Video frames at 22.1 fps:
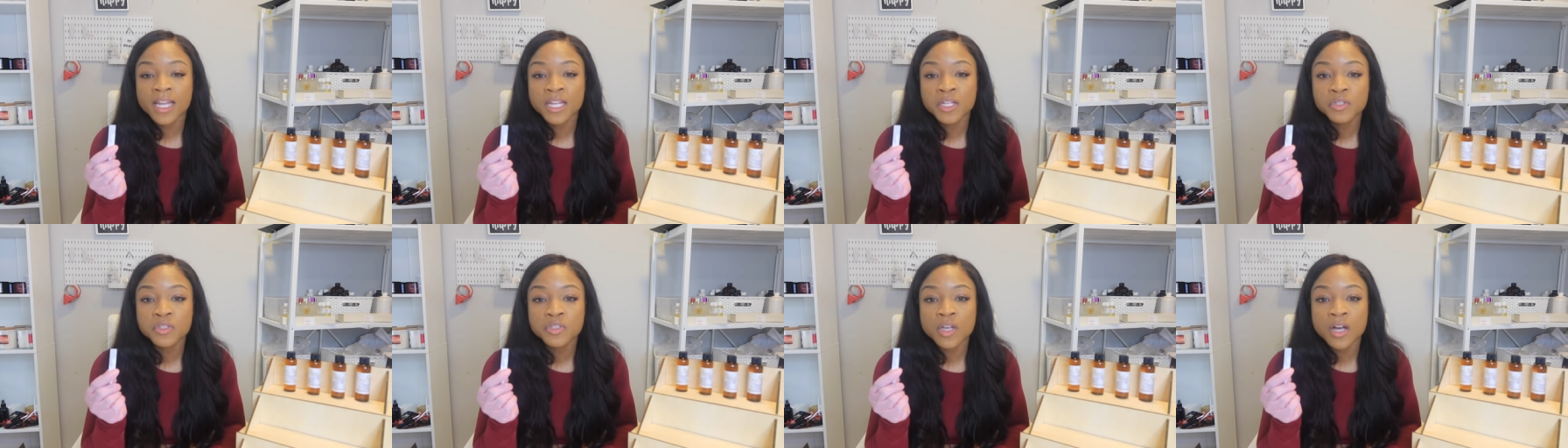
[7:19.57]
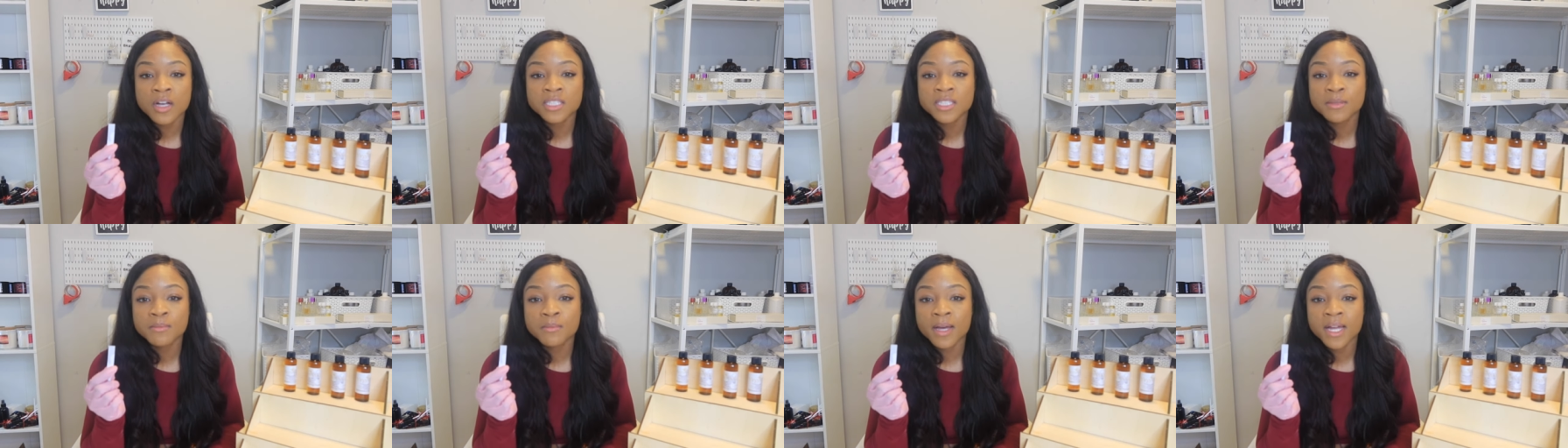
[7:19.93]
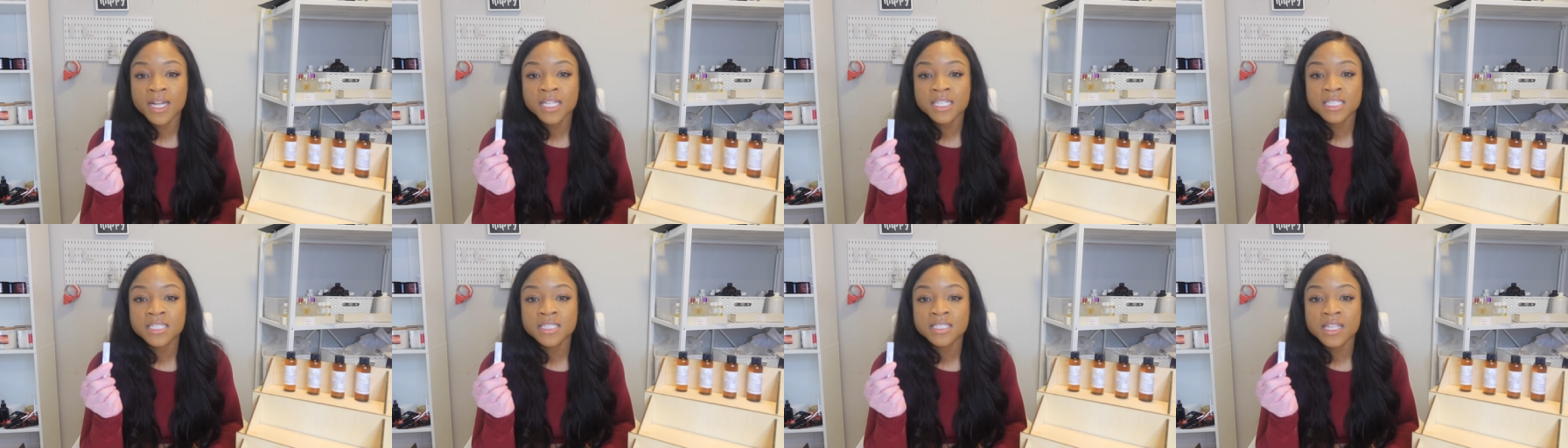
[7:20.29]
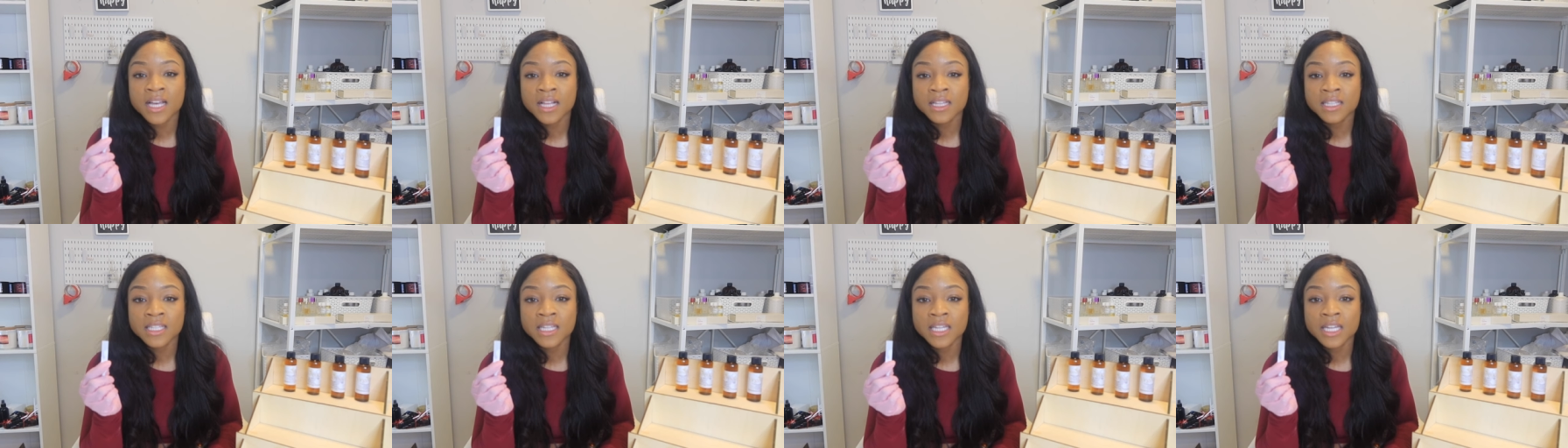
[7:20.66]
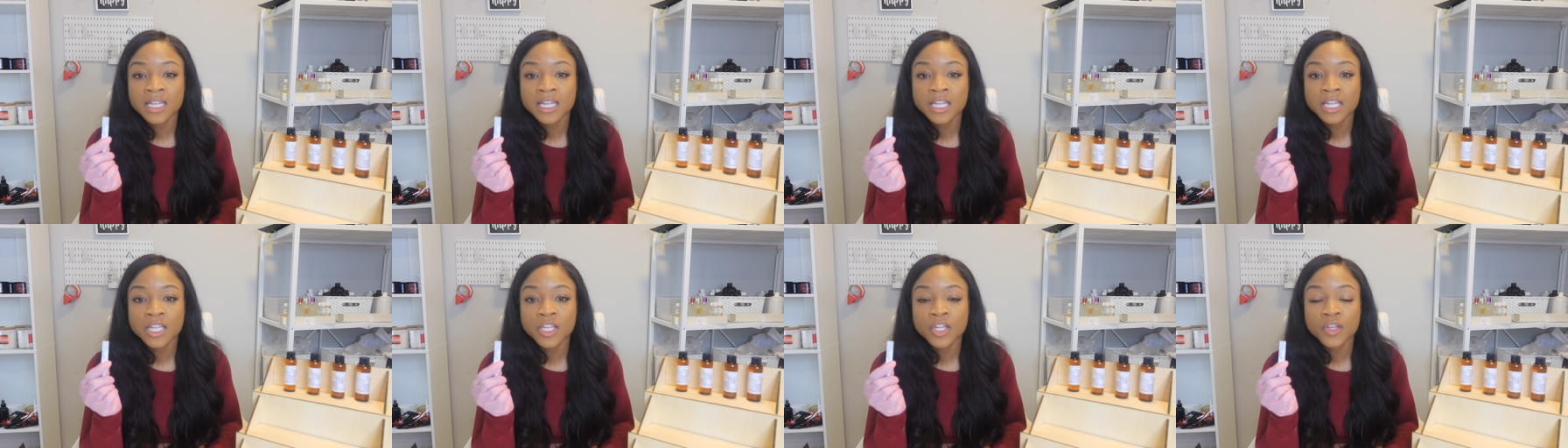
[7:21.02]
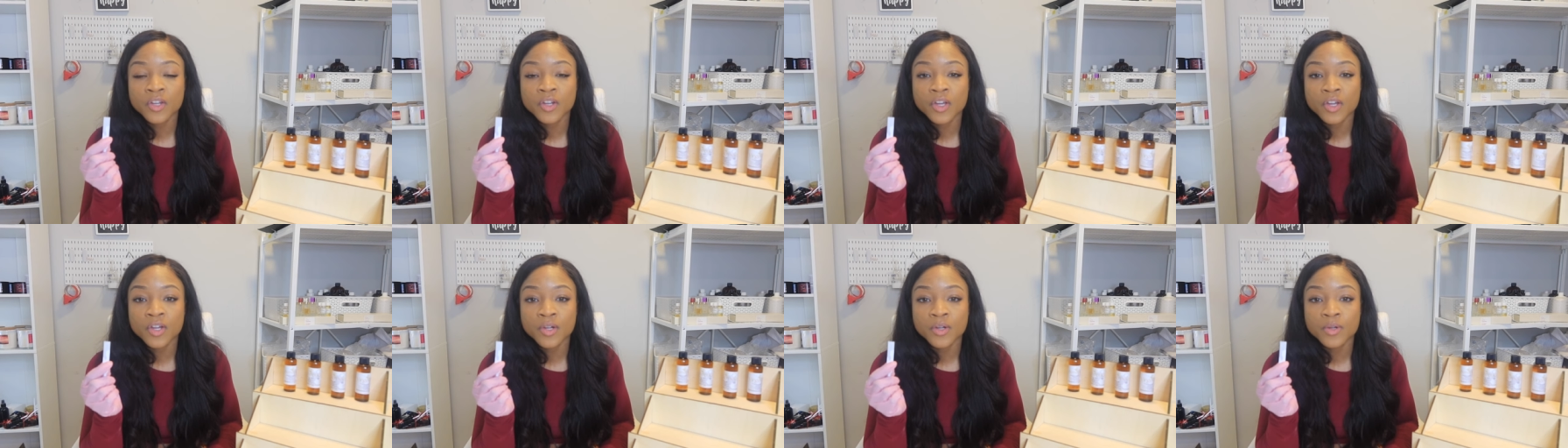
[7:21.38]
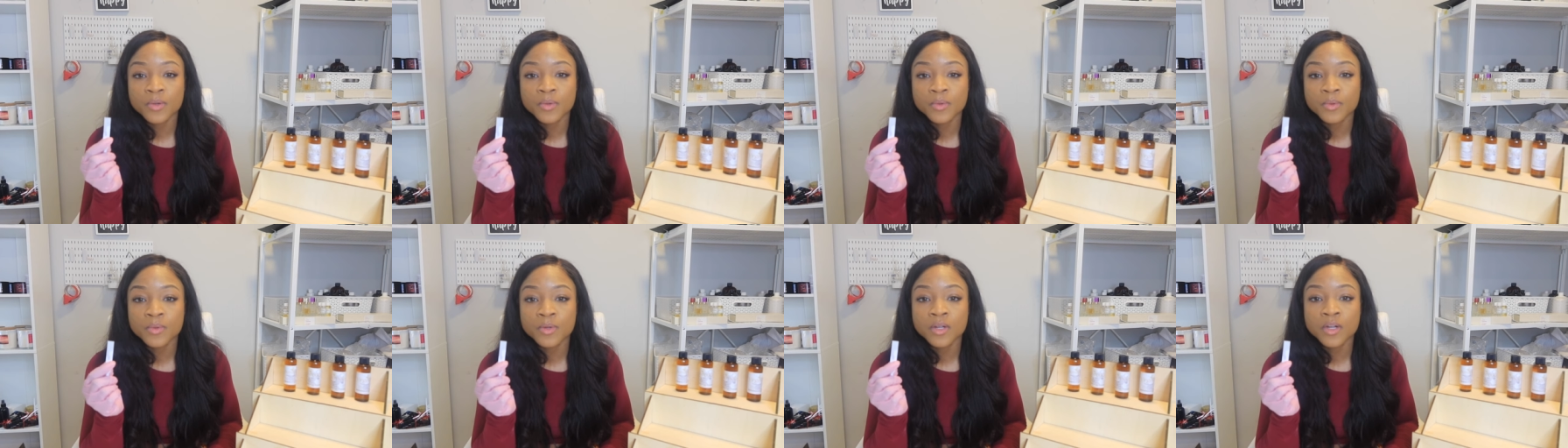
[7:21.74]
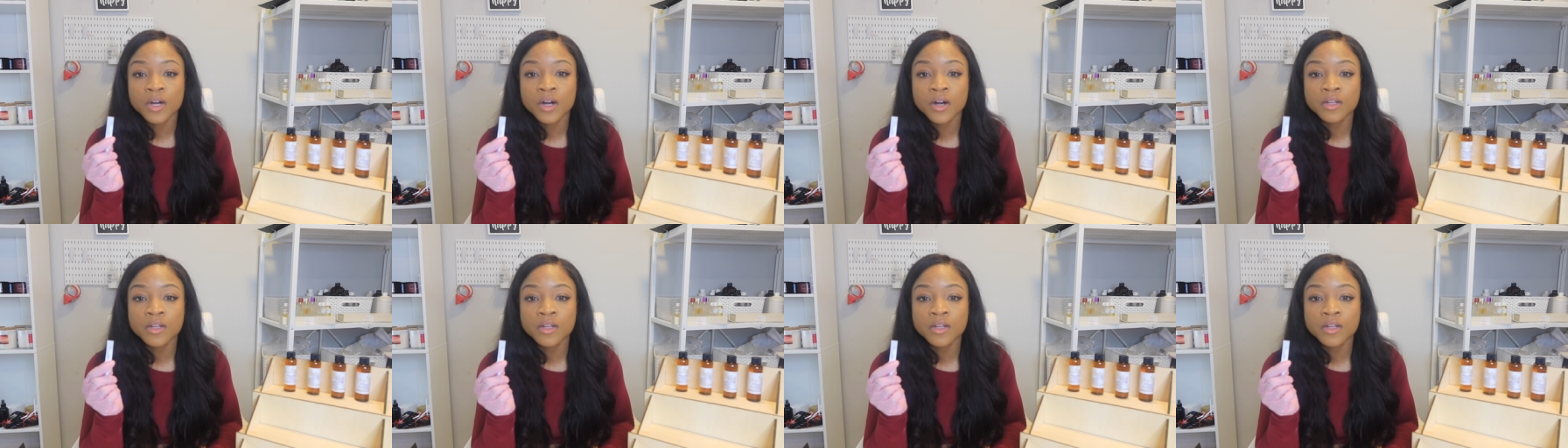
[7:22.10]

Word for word: and you saw somebody selling, you know,